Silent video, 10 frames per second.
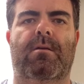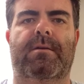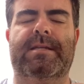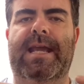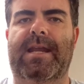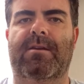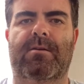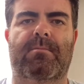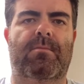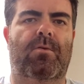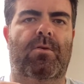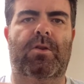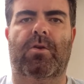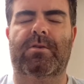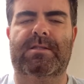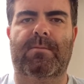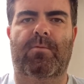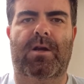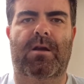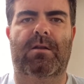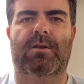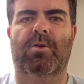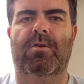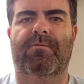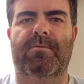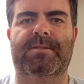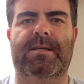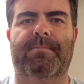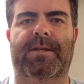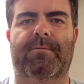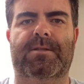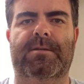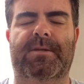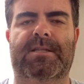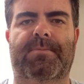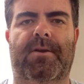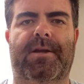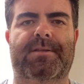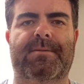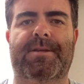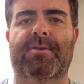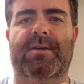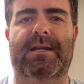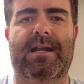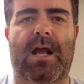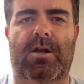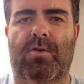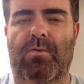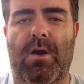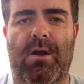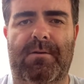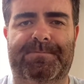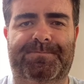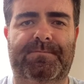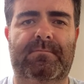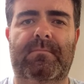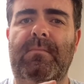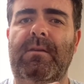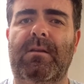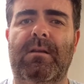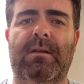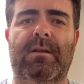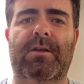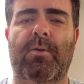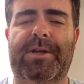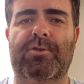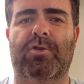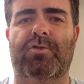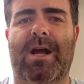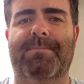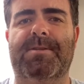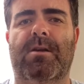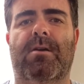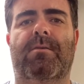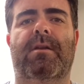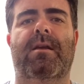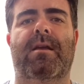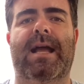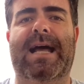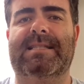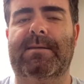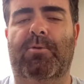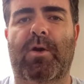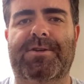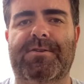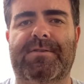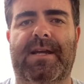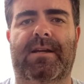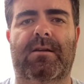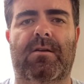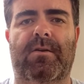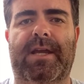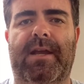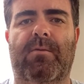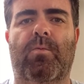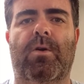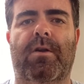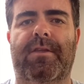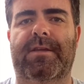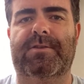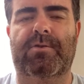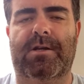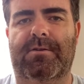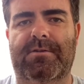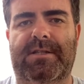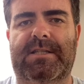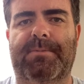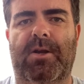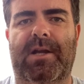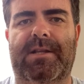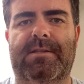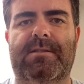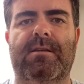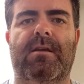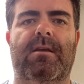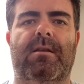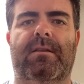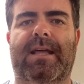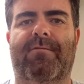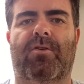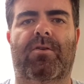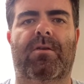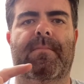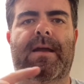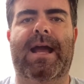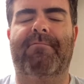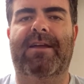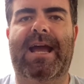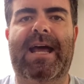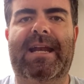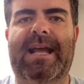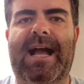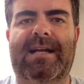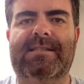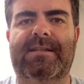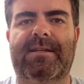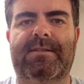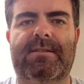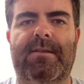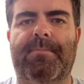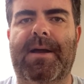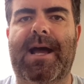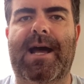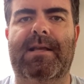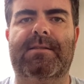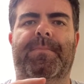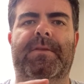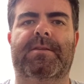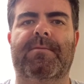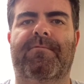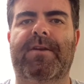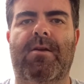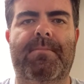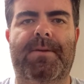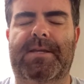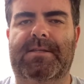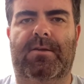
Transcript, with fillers: tandem or learn somewhere, learn from somebody with some experience. I mean, you cannot go wrong going to a drop zone. Ask them questions like, okay, what are the instructor's experience level? Have they had any accidents in the past? Some very basic